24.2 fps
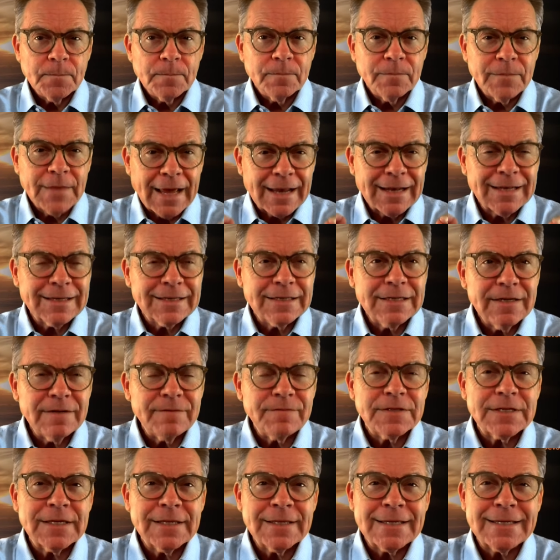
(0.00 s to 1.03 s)
that
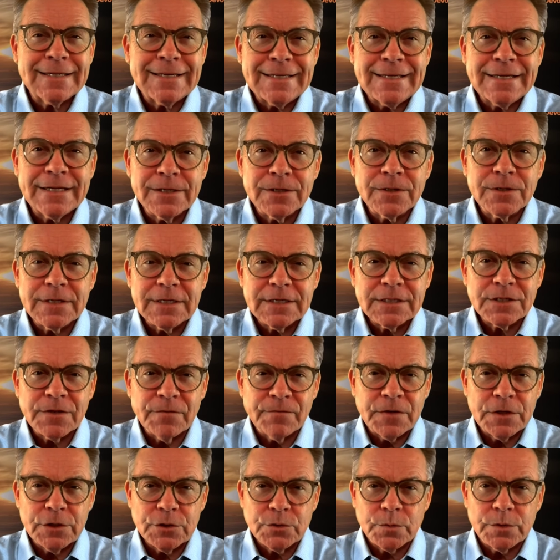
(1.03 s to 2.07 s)
lives in the nearness
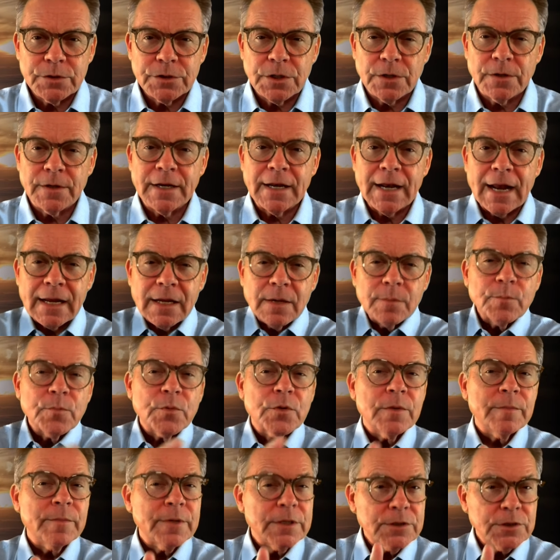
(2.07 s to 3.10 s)
of his return, and I can
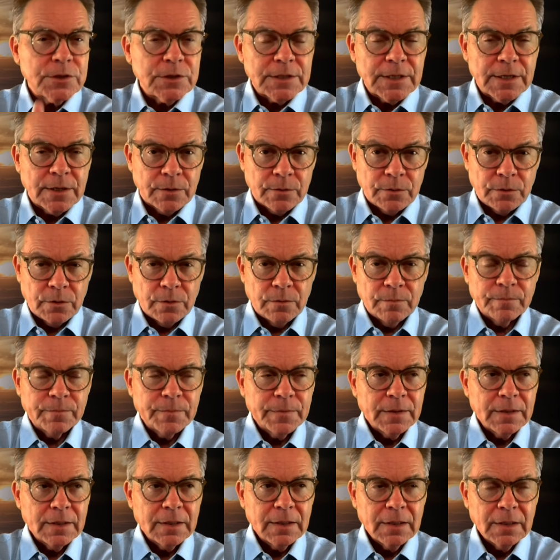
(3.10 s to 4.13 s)
pretty much tell you
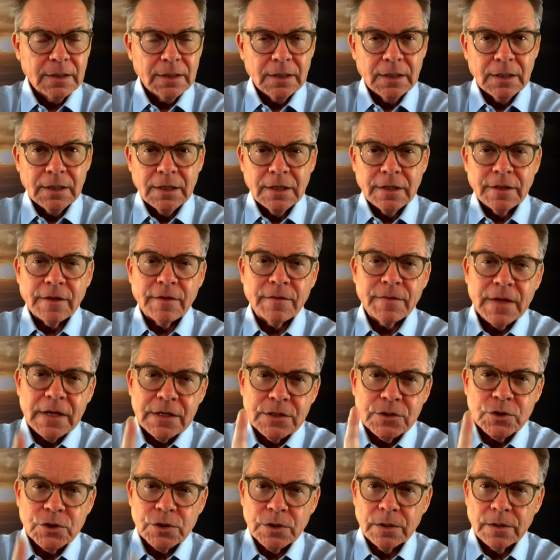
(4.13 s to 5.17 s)
that that
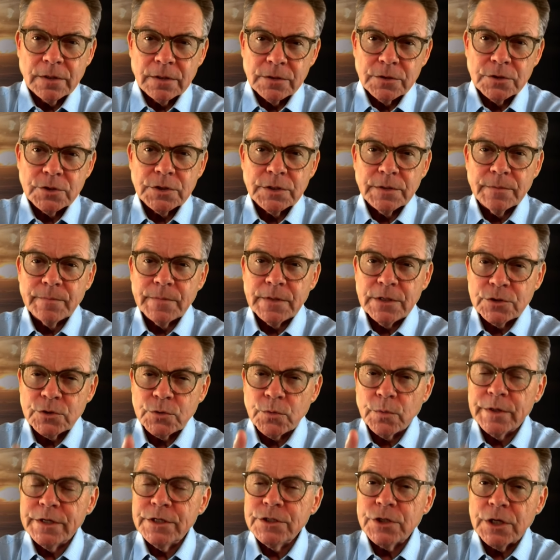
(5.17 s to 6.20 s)
church is
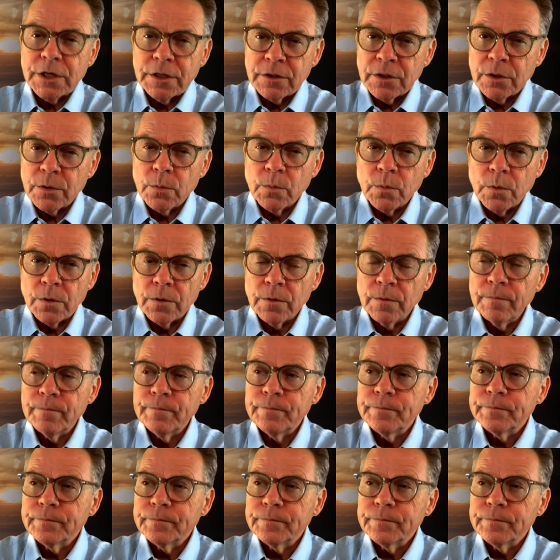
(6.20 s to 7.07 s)
reaching their world.